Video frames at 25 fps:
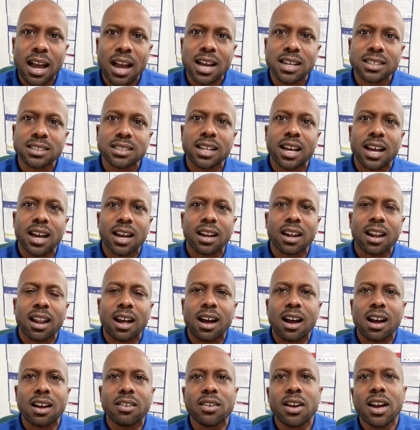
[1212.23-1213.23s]
Hashtag
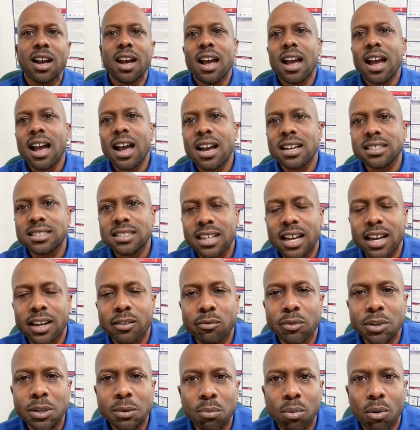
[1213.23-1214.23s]
live,
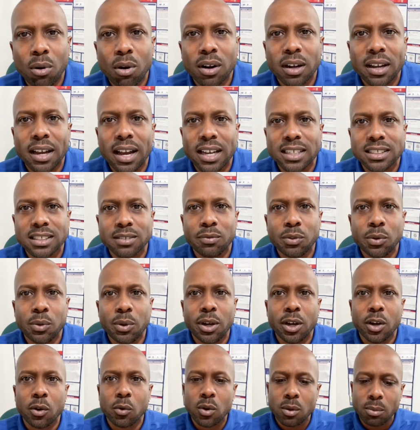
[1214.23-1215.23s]
hashtag rebroadcast if you
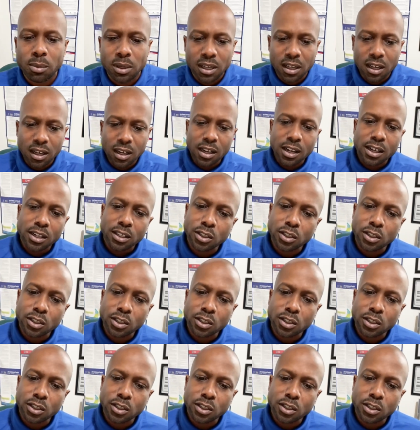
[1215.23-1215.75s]
here with me.